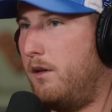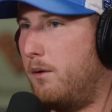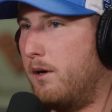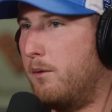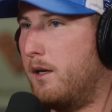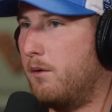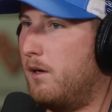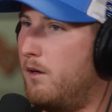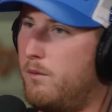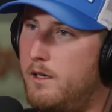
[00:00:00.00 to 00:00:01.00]
Like, where are we going to
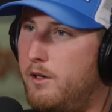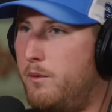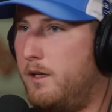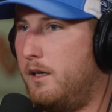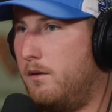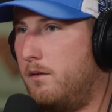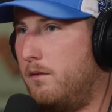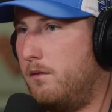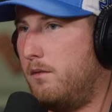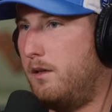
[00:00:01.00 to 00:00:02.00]
run? We knew we
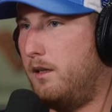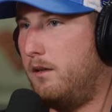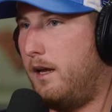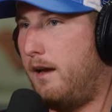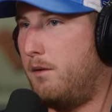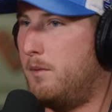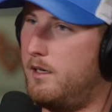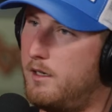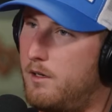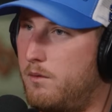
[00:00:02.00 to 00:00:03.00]
didn't have the
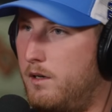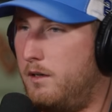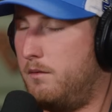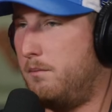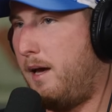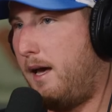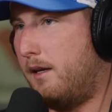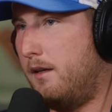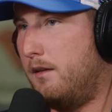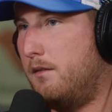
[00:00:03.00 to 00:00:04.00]
money to go run
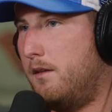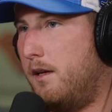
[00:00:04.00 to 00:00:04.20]
back at